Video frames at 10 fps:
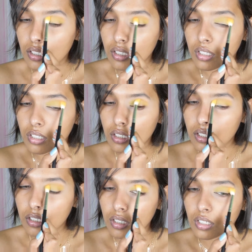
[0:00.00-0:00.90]

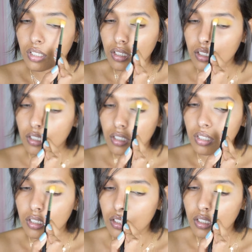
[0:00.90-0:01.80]

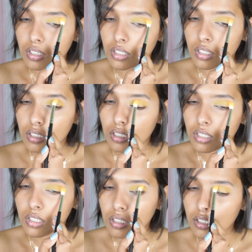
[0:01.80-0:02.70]

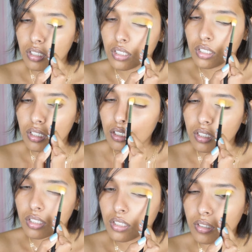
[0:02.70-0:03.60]
Nobody speaks.